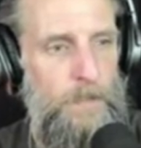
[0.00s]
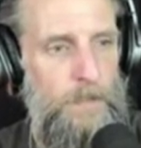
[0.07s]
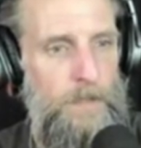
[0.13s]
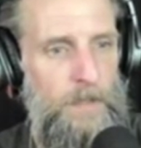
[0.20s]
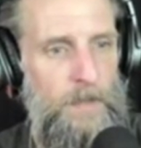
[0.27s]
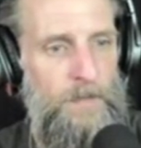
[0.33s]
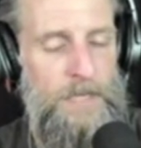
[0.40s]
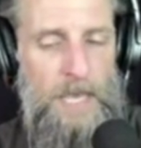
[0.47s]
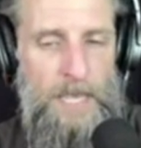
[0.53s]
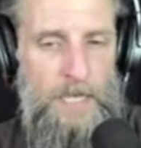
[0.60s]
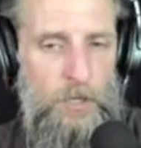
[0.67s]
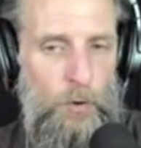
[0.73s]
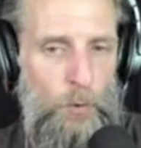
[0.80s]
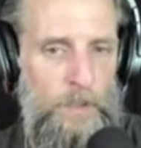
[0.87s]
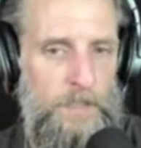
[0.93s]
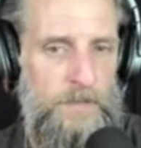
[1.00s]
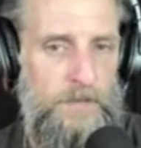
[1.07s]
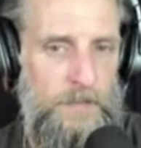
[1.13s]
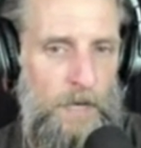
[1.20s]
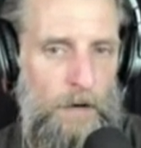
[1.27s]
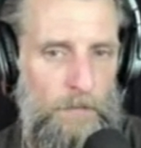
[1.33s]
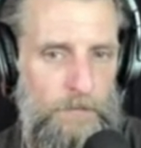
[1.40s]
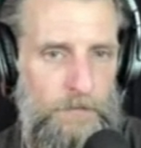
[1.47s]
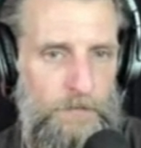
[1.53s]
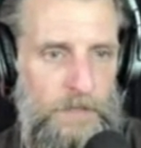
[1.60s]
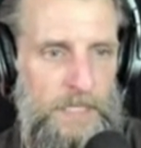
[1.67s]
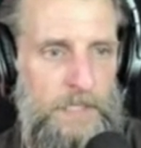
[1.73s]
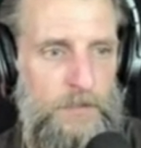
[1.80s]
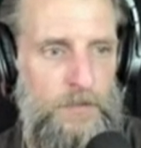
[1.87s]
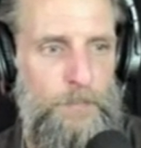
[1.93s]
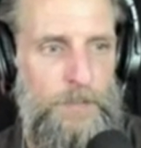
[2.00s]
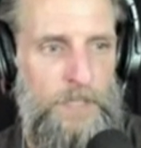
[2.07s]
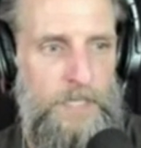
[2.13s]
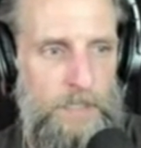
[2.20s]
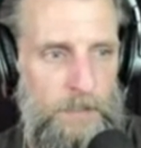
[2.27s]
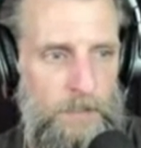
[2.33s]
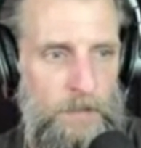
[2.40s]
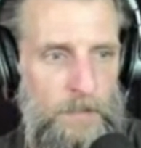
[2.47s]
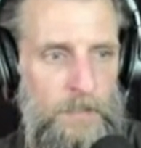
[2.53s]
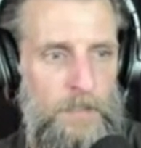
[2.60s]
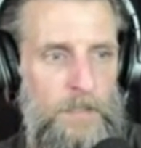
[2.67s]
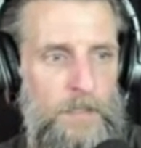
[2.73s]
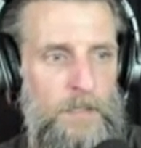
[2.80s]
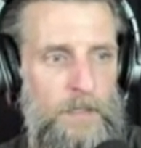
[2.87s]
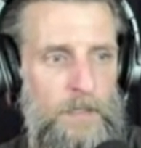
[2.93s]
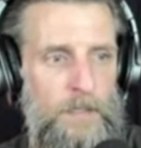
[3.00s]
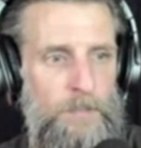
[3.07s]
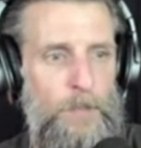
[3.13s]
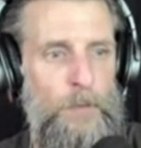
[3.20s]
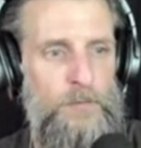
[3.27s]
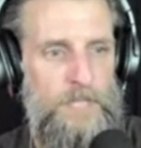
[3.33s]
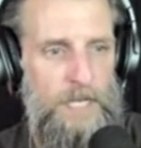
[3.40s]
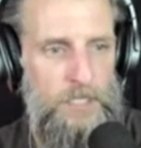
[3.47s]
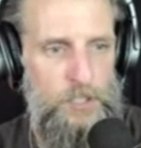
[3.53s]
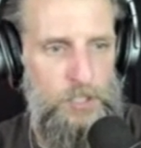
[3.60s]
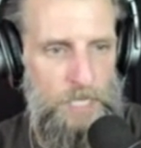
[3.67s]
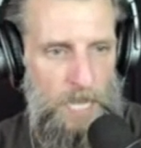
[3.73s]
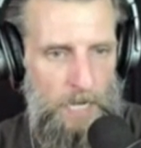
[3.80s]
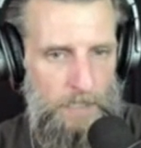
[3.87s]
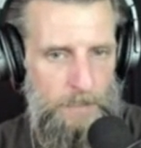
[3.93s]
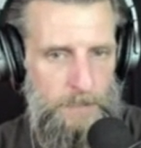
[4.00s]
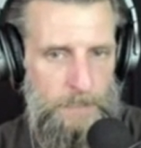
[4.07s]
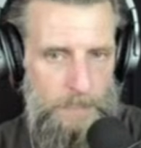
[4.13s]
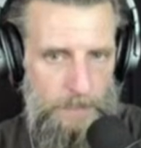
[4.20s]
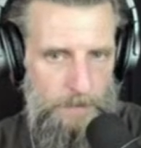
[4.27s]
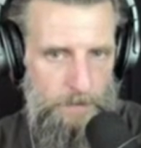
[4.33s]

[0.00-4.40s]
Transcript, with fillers: The acorn itself is pure potentiality.